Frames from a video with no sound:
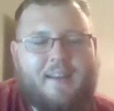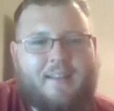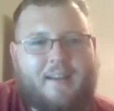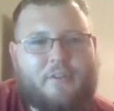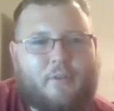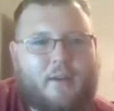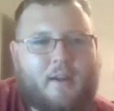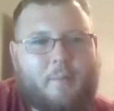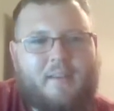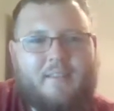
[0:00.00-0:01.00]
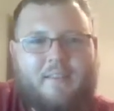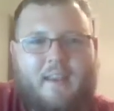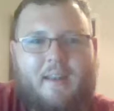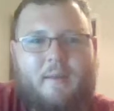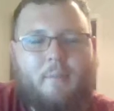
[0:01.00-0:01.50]
Clash Royale, but it's just
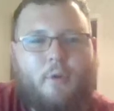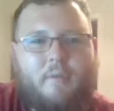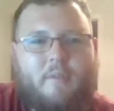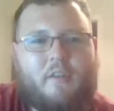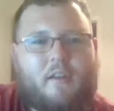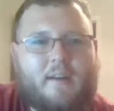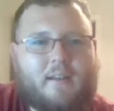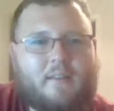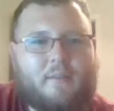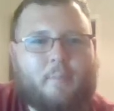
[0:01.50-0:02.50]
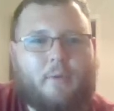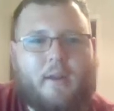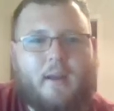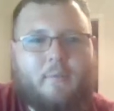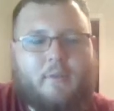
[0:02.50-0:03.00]
it's more of a vlog at this
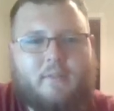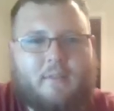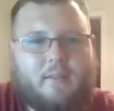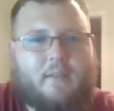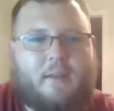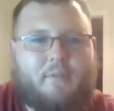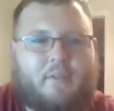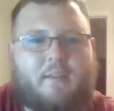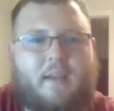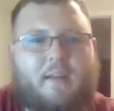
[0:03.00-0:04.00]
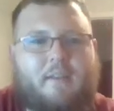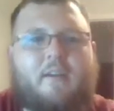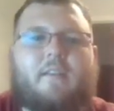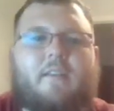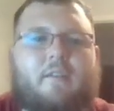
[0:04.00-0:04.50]
point. I'm just kind of
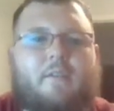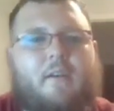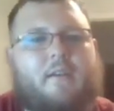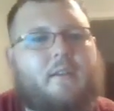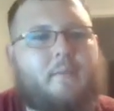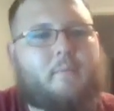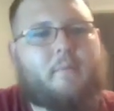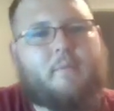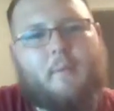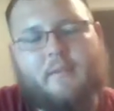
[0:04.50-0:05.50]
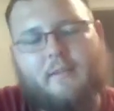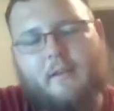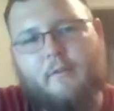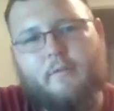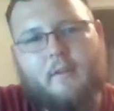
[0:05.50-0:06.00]
talking to you, talking to
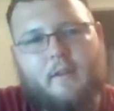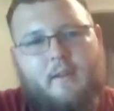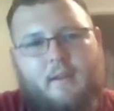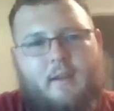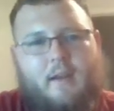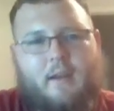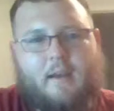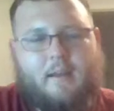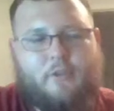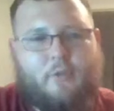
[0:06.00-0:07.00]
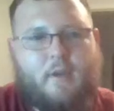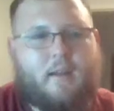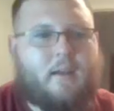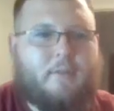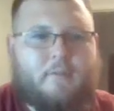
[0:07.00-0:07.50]
myself, enjoying
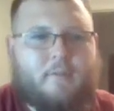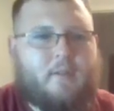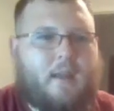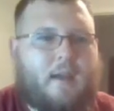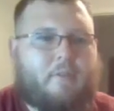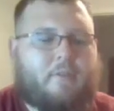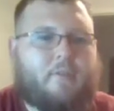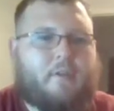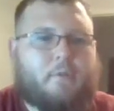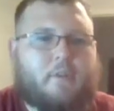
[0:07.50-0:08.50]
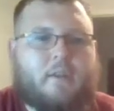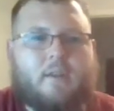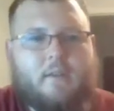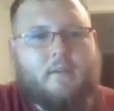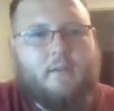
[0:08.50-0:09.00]
life and having fun with it,
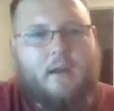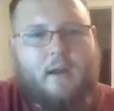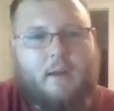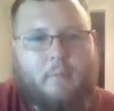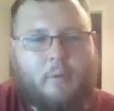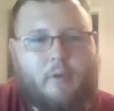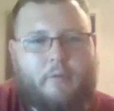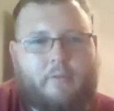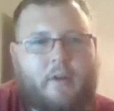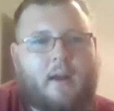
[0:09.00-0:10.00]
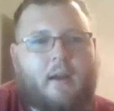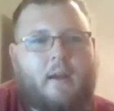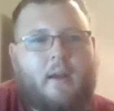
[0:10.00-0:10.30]
and we'll go from there.